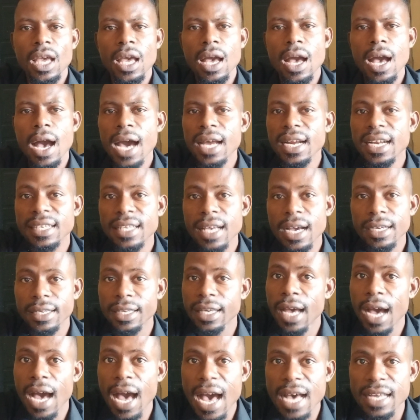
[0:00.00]
heart attack. The
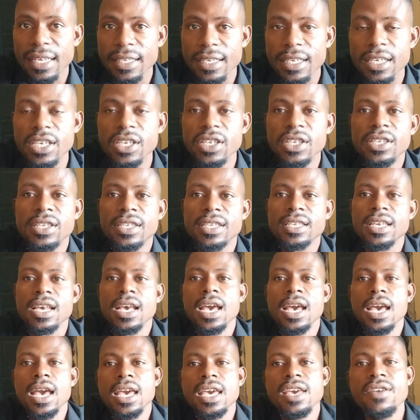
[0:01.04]
heart is
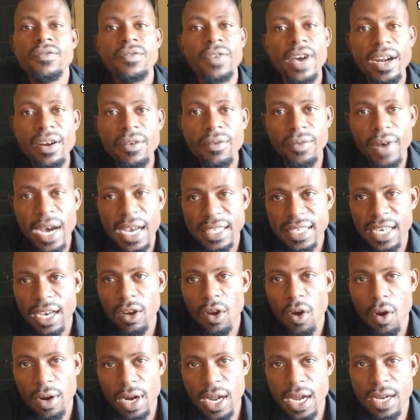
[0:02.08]
a very vital
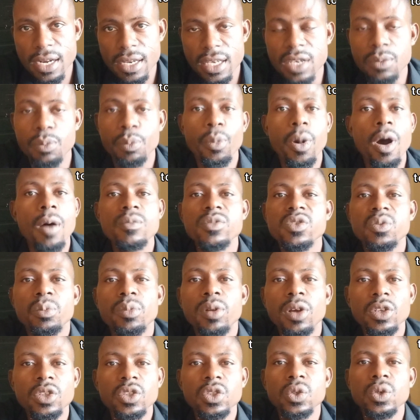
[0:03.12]
organ. It pumps
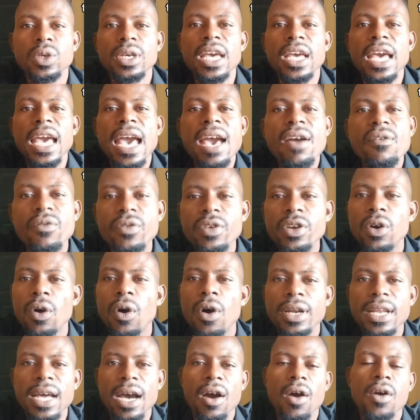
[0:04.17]
blood to every
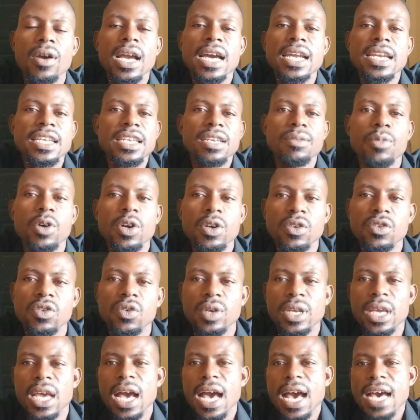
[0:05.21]
other organ in the body. So the
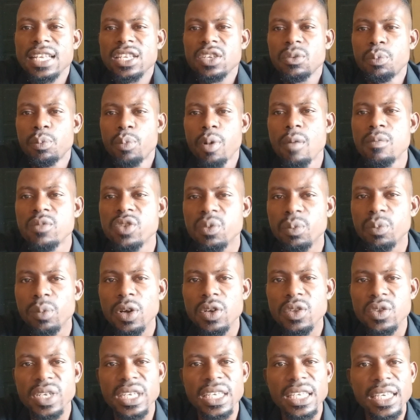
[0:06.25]
heart pumps blood
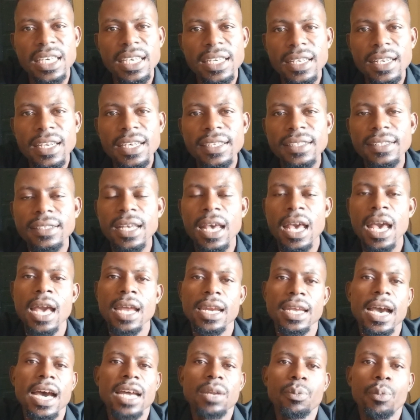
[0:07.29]
to the kidneys, the
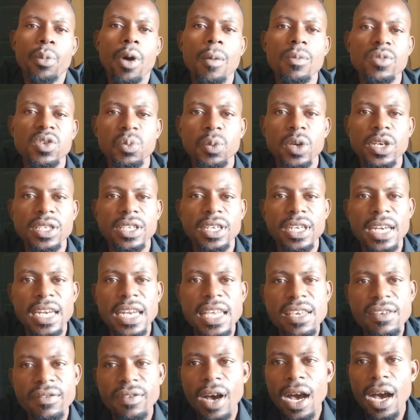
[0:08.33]
heart pumps blood to the
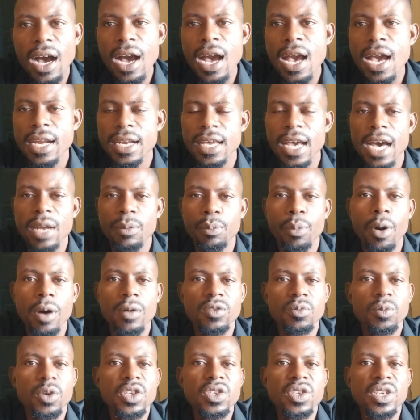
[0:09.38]
liver, the heart pumps
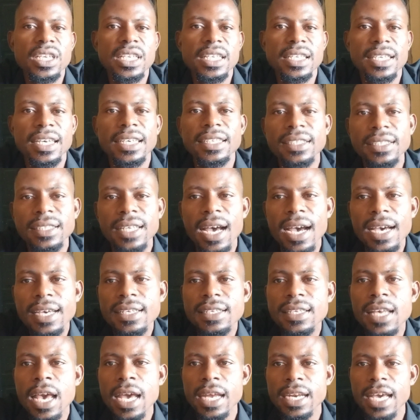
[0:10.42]
blood to the intestines,
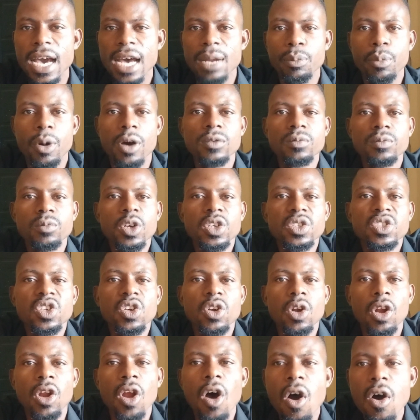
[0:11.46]
the heart pumps blood to the
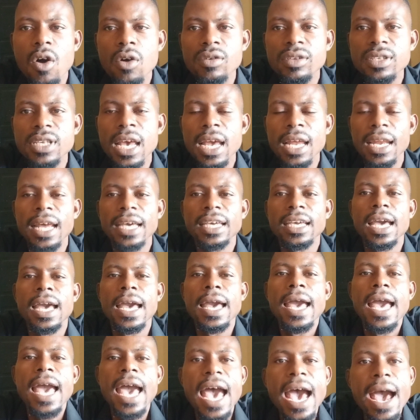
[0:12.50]
lungs. Like
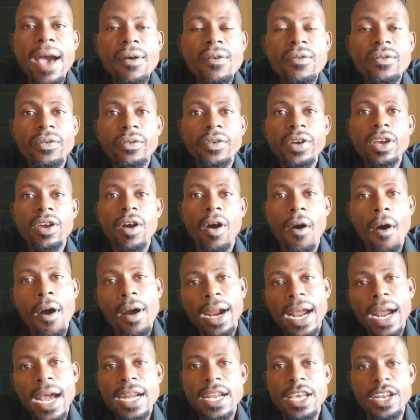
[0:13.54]
every
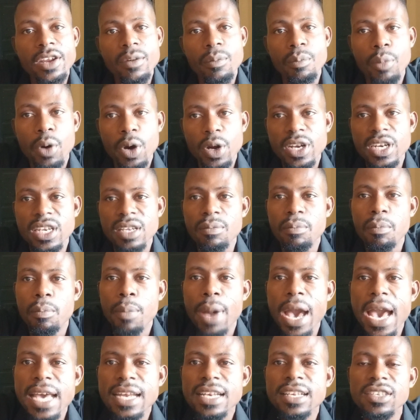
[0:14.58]
organ in the body
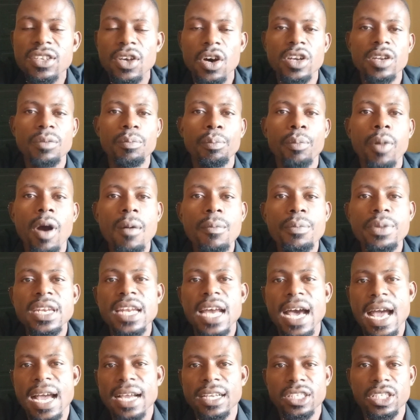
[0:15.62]
depends on the pumping
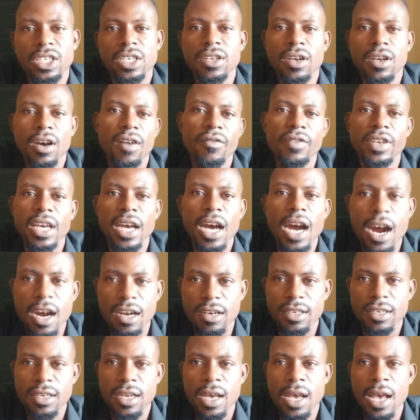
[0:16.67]
action of the heart.
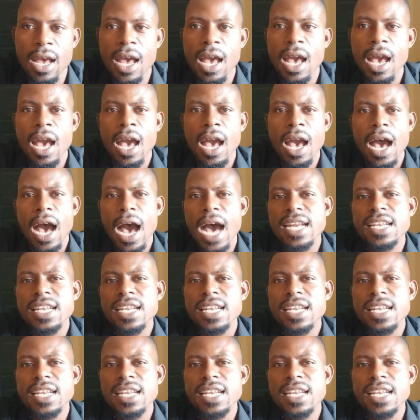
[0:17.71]
And